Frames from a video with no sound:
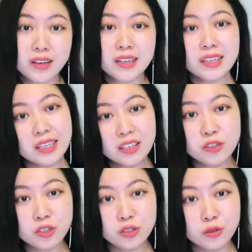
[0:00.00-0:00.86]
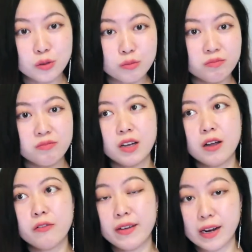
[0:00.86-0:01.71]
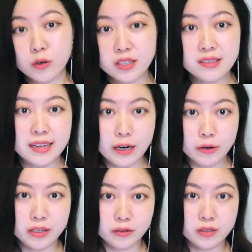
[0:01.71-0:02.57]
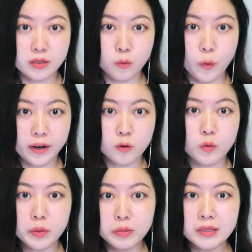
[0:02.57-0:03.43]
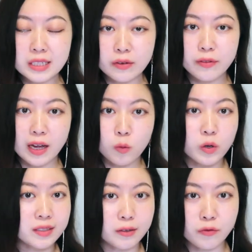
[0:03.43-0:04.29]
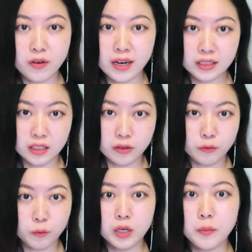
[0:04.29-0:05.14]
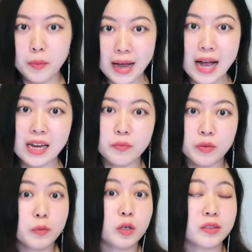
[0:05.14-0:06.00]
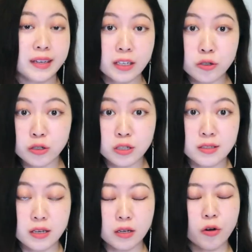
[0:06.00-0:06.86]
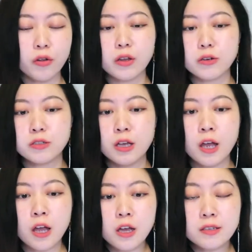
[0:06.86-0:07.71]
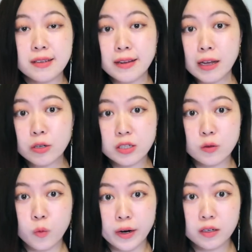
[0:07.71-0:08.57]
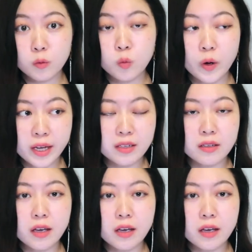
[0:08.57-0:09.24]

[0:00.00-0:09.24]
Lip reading: leading to various narratives where we believe that we're defective, we're bad, people are dangerous, and all those scenarios where we